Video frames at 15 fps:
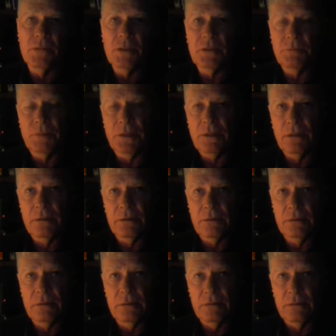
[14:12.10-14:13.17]
Just
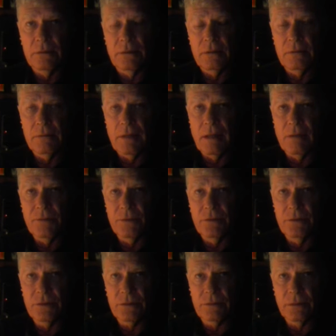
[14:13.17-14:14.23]
because our
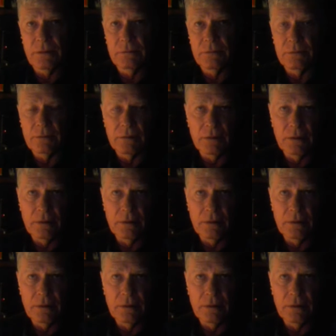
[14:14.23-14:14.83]
food is grown